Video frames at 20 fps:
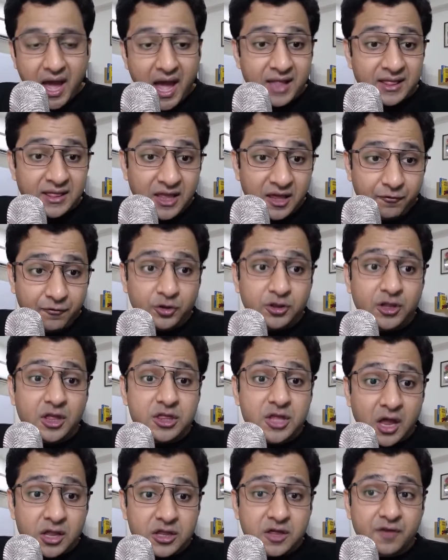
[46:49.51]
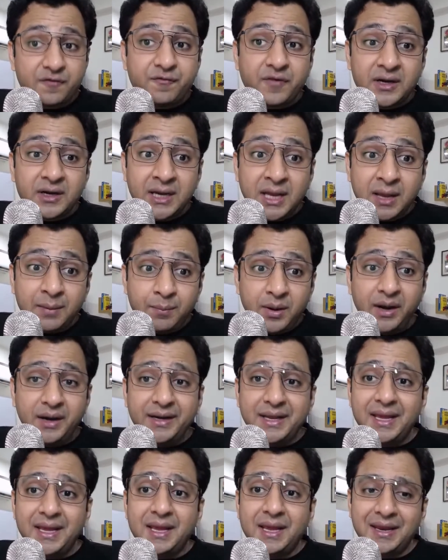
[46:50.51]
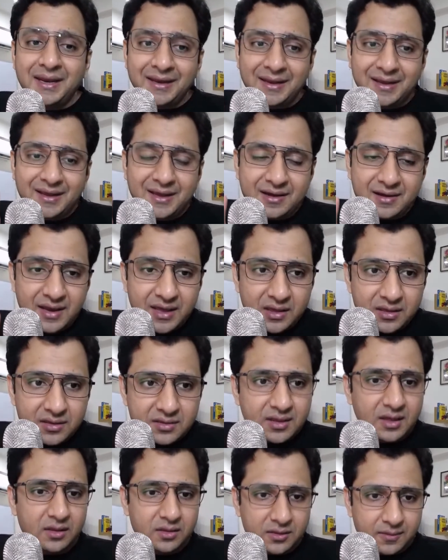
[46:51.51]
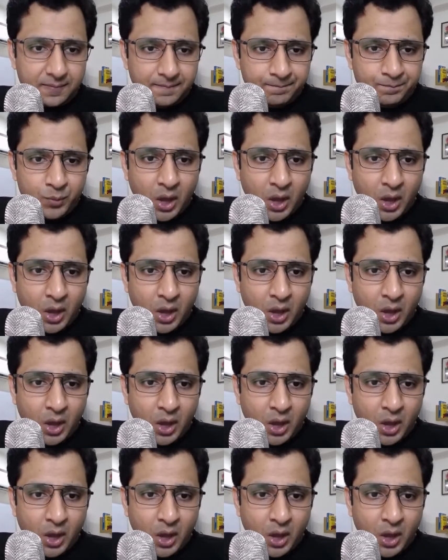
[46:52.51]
and therefore the chance of fundability increases.